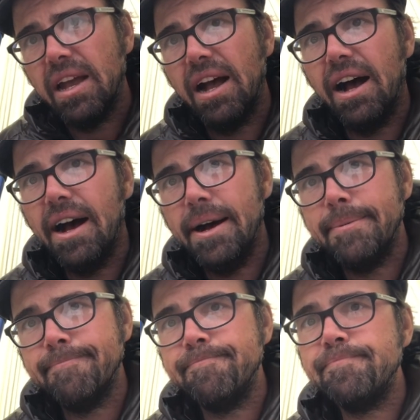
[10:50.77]

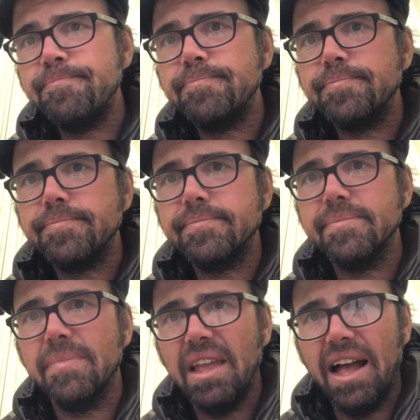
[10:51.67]
I'm
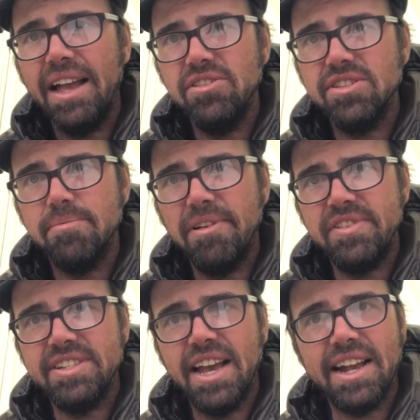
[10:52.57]

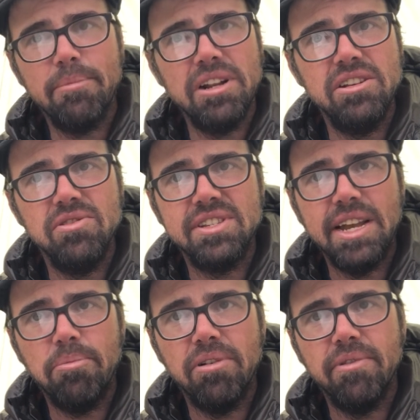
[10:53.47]
going to do a
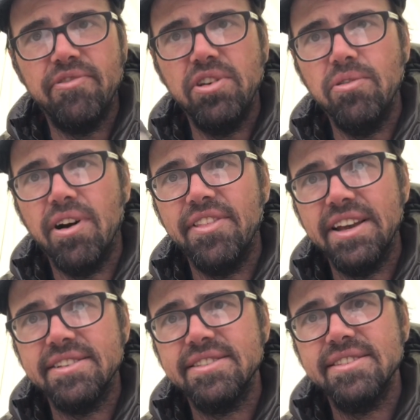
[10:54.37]
separate review on
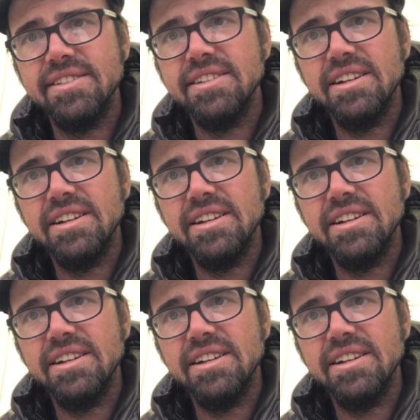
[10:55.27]
this